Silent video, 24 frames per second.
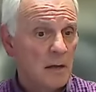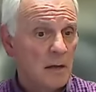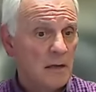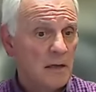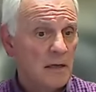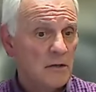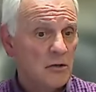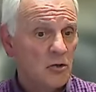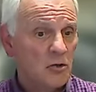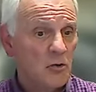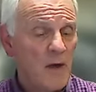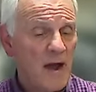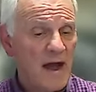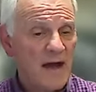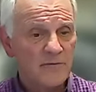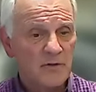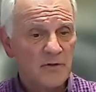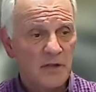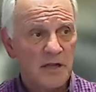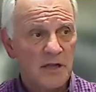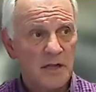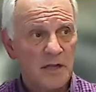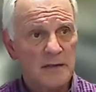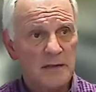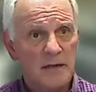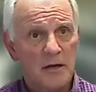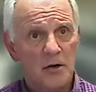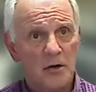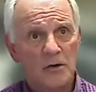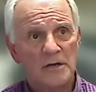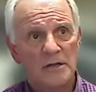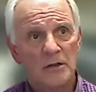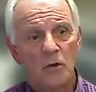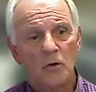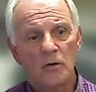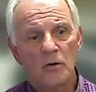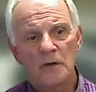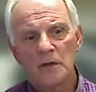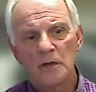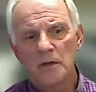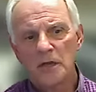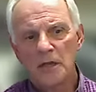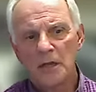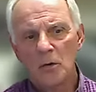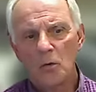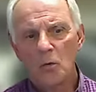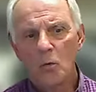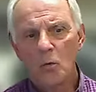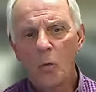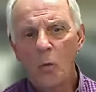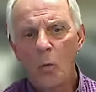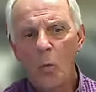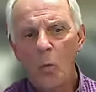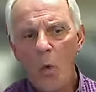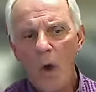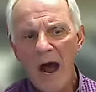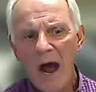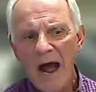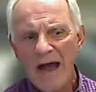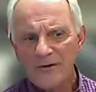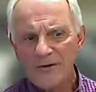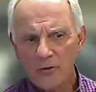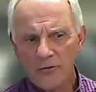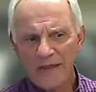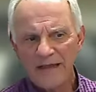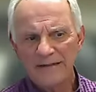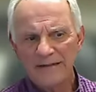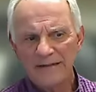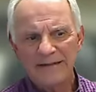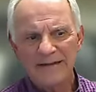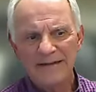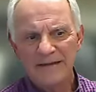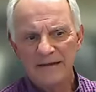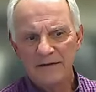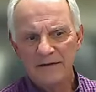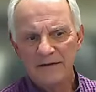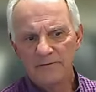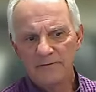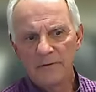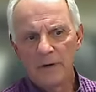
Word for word: and you have to sit there and look and say, why do they leave?